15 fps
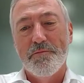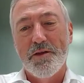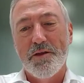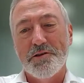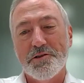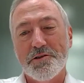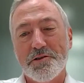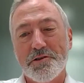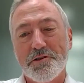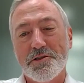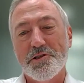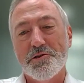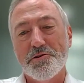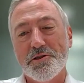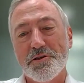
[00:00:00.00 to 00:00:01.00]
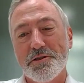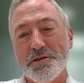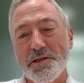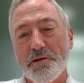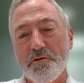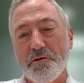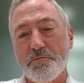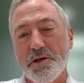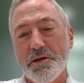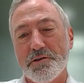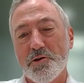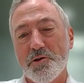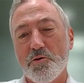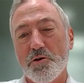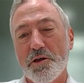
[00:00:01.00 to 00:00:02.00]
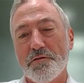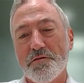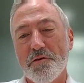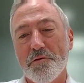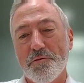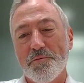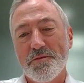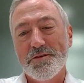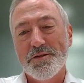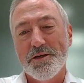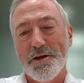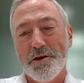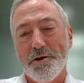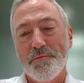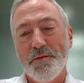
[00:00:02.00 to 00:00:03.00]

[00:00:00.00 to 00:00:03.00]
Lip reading: institutions that we've been talking to. So